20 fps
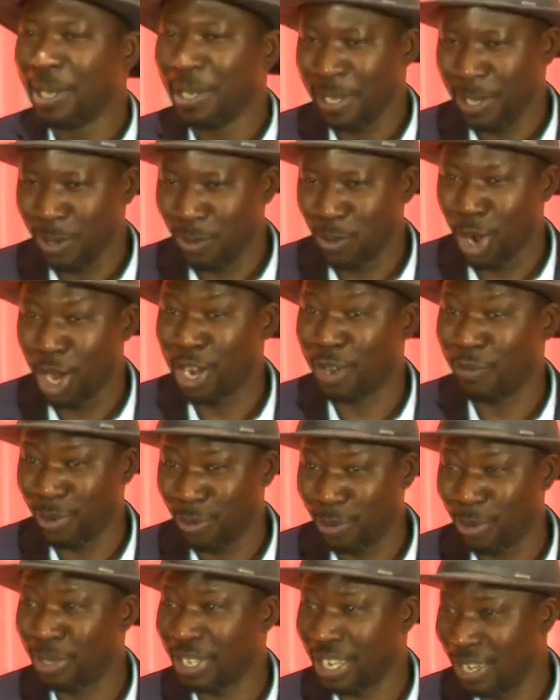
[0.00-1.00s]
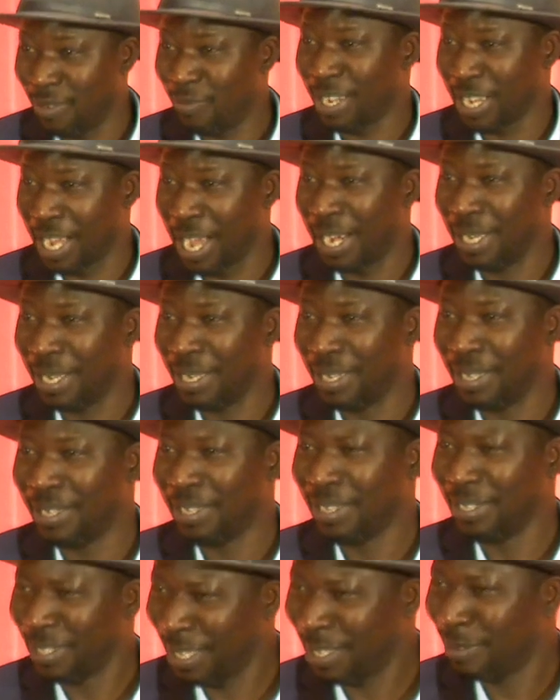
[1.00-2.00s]
in Wolof we would say Dafa Galli.
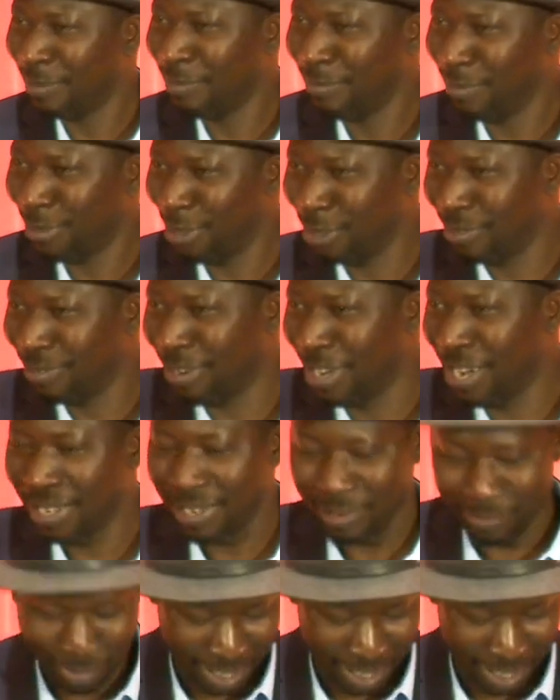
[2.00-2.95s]
Is that not correct? Dafa